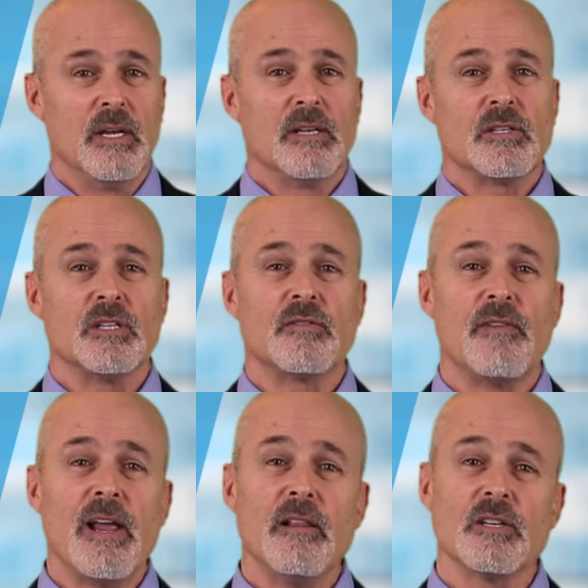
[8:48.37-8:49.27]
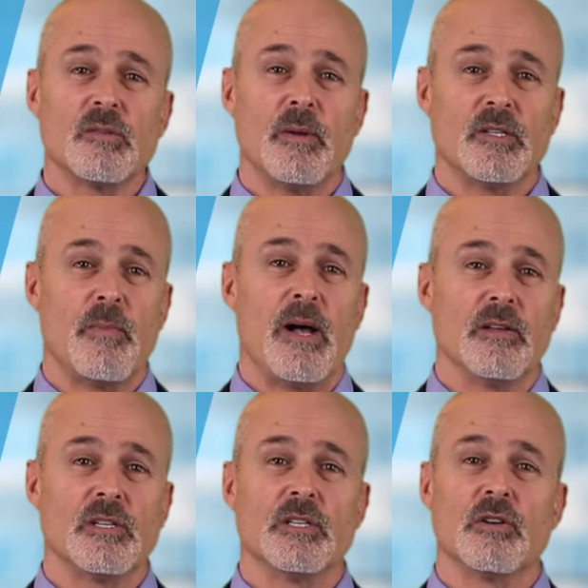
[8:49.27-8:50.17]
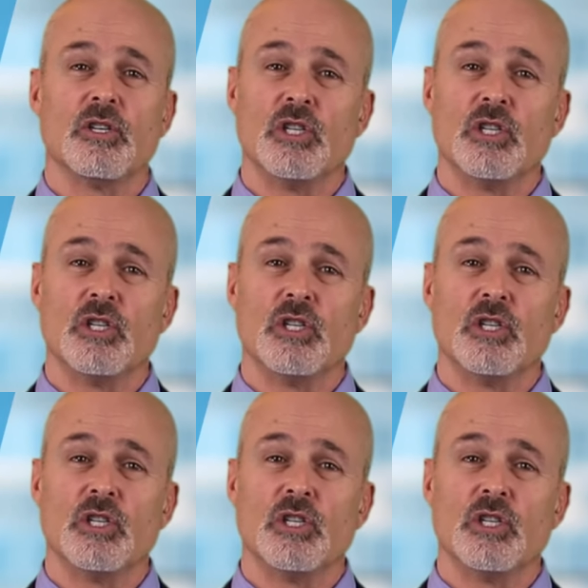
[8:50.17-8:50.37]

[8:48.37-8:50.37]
Since final expense policies are